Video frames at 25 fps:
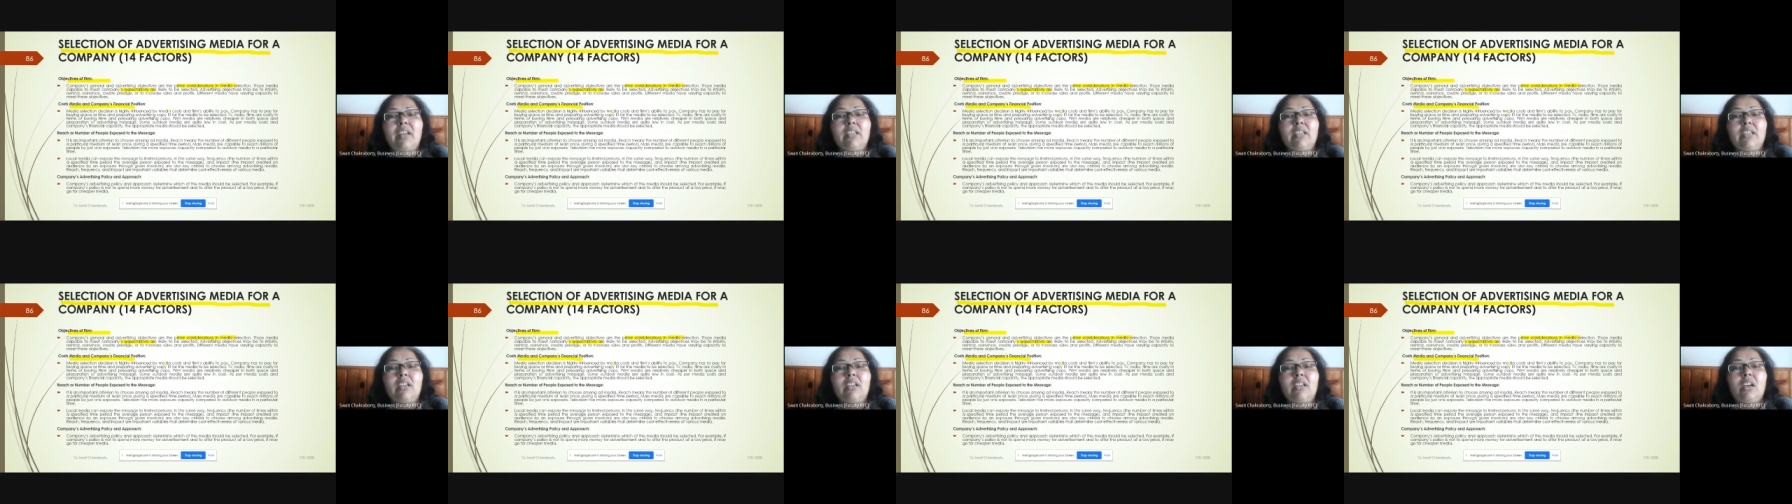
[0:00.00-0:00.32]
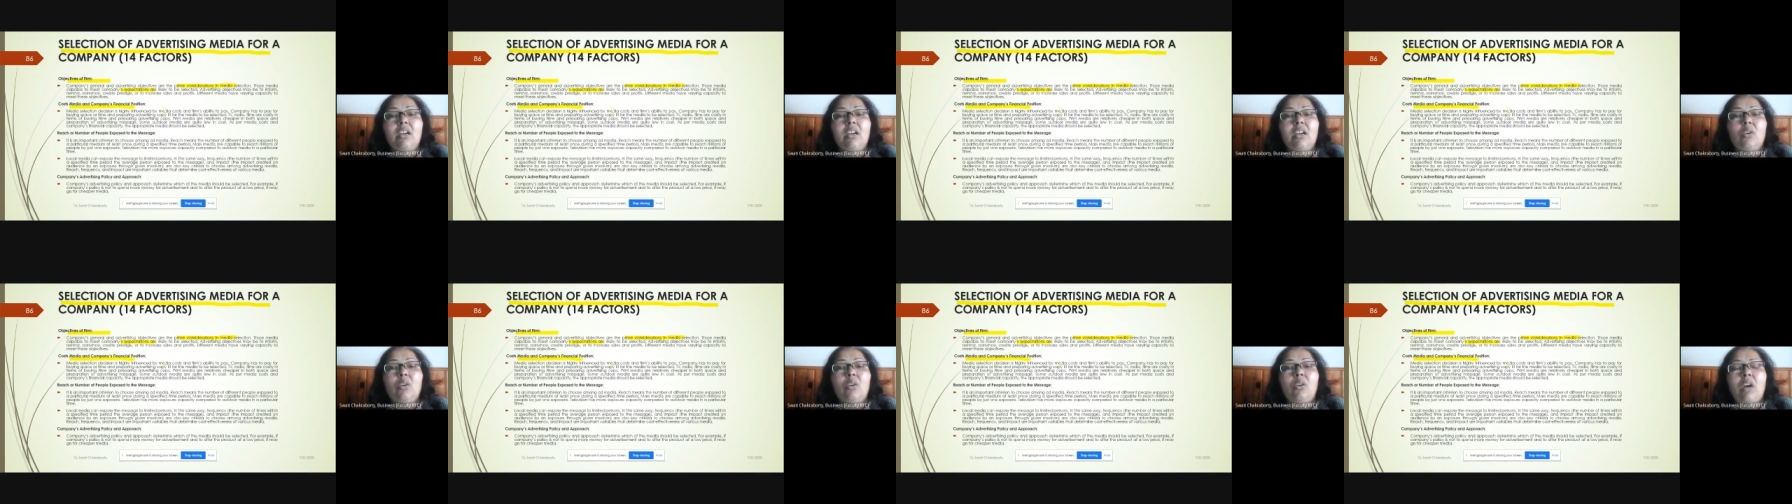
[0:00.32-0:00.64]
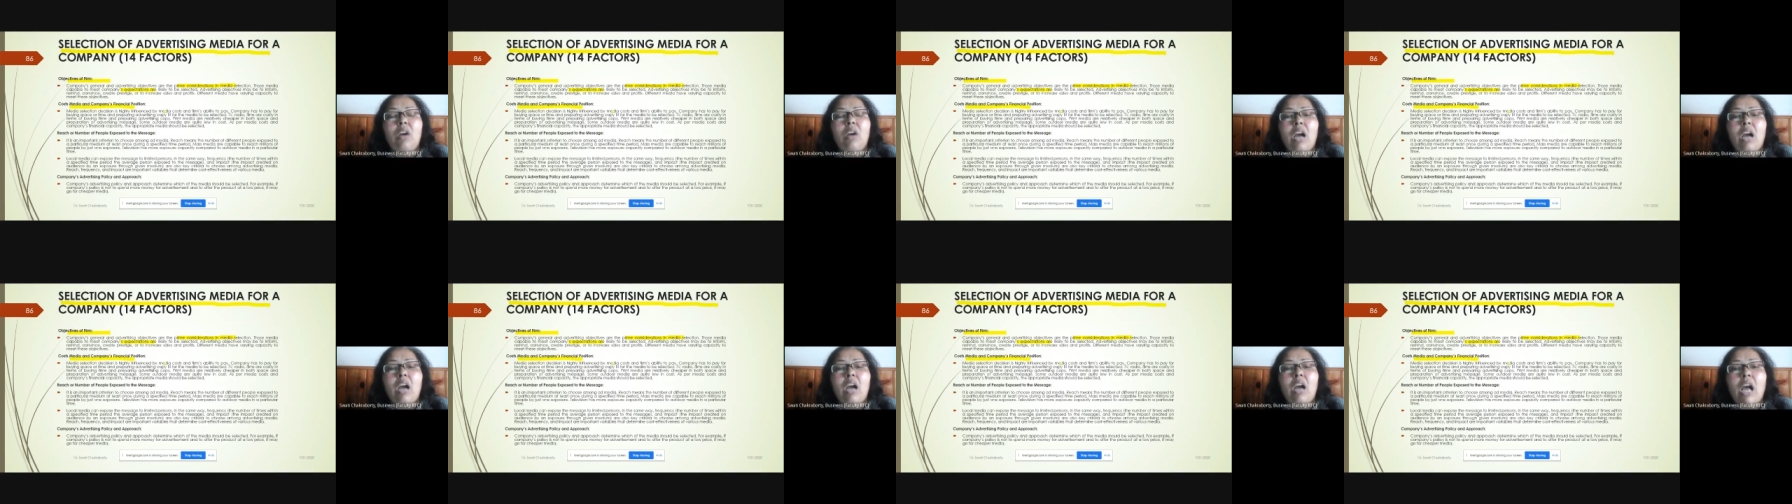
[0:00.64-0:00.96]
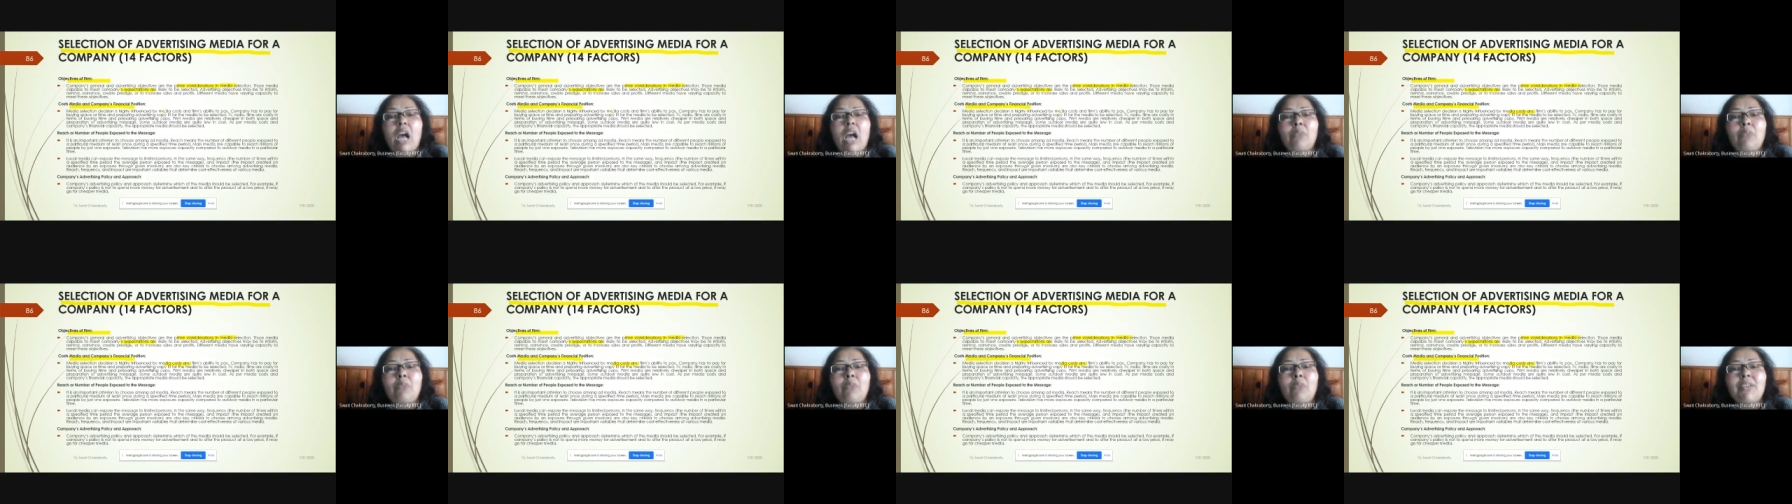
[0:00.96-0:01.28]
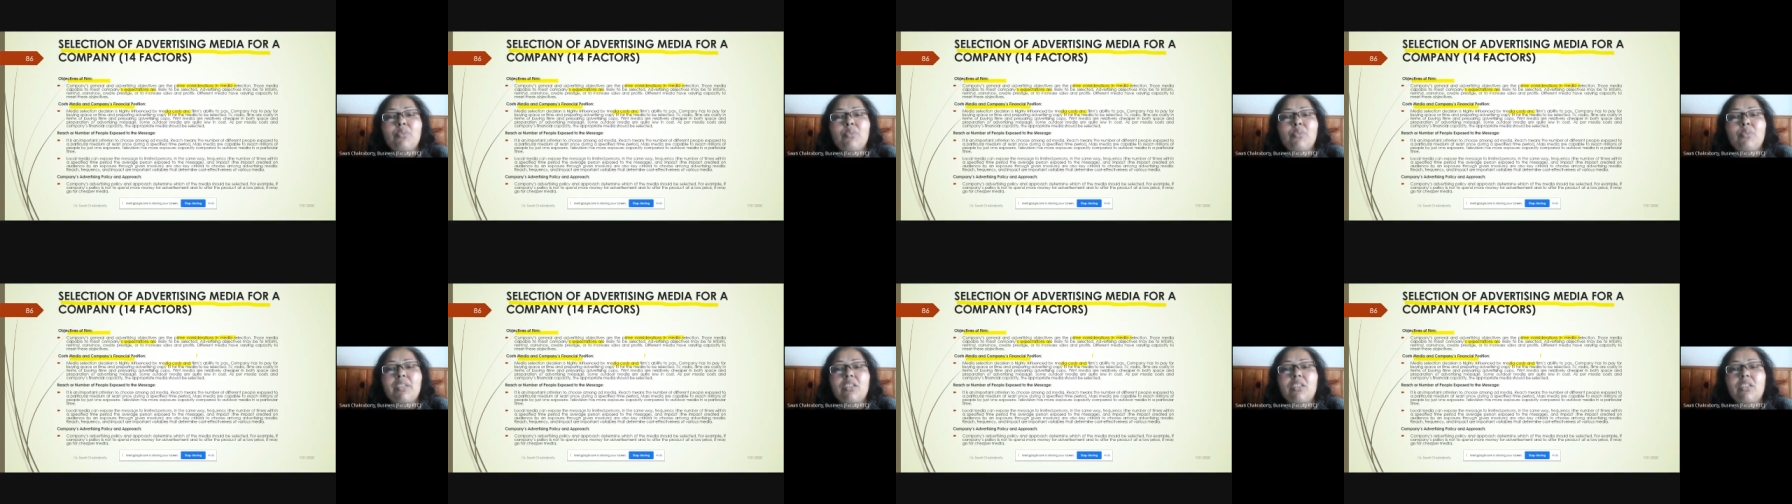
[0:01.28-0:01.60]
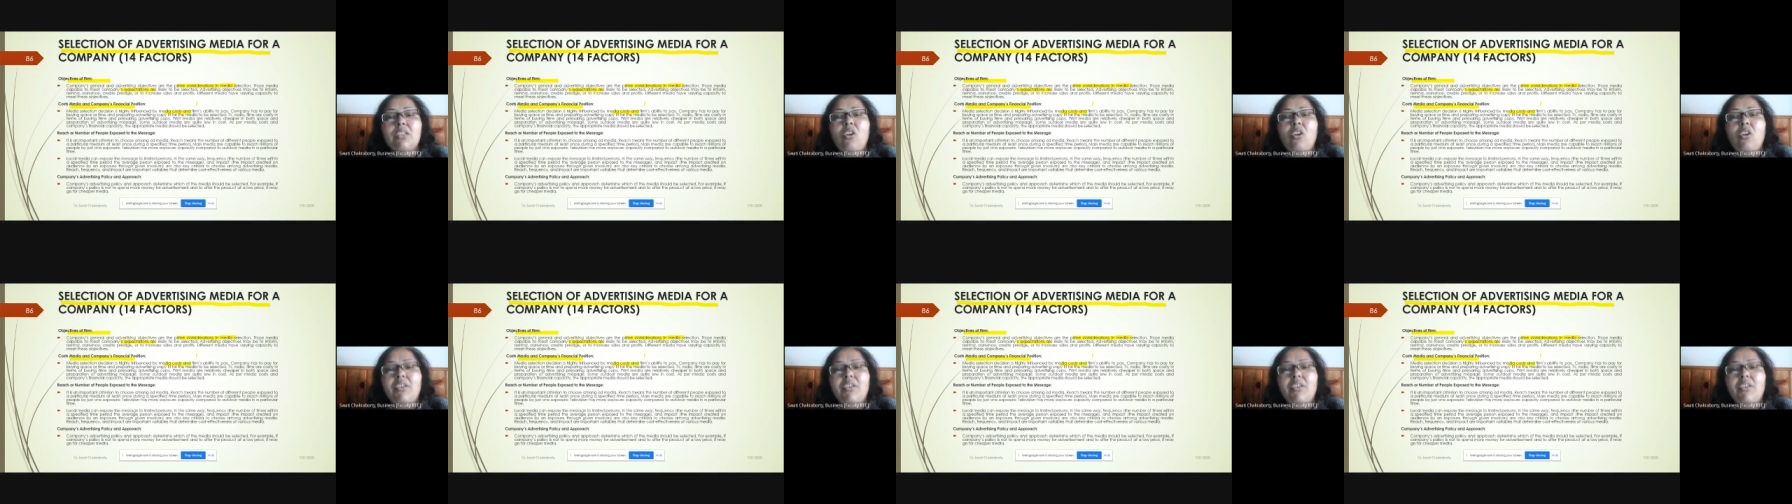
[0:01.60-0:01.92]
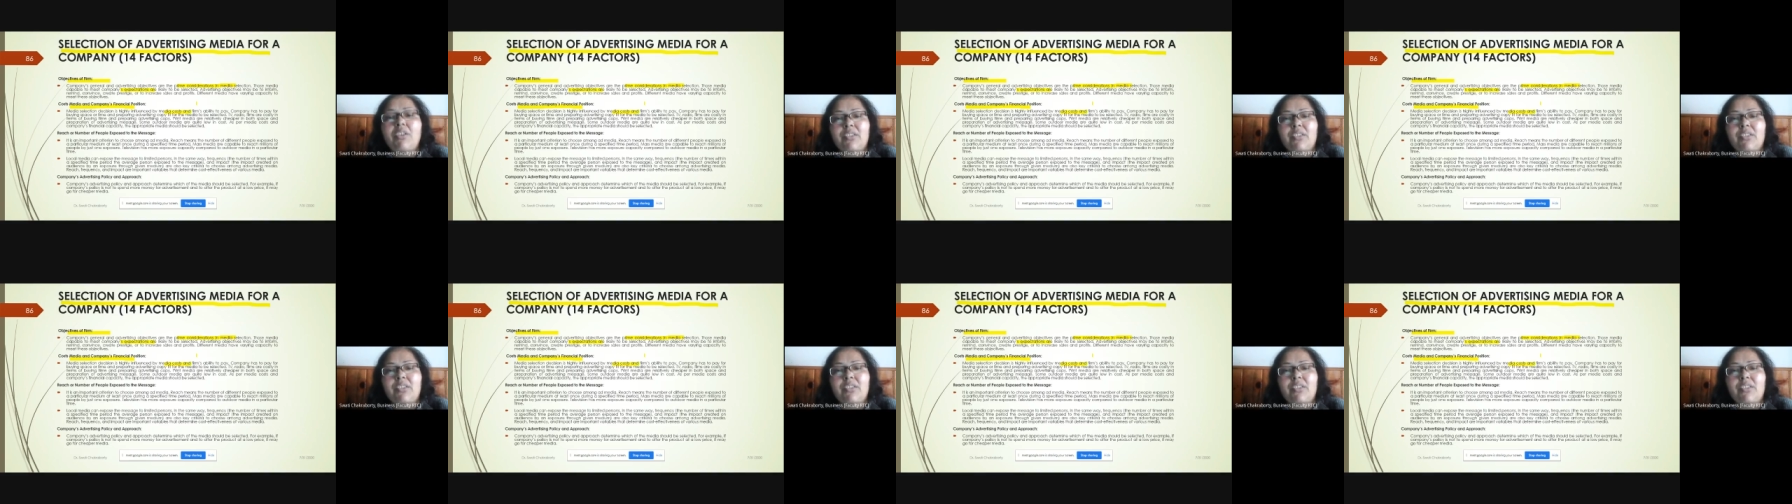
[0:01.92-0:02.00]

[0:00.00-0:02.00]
Or how much would it cost,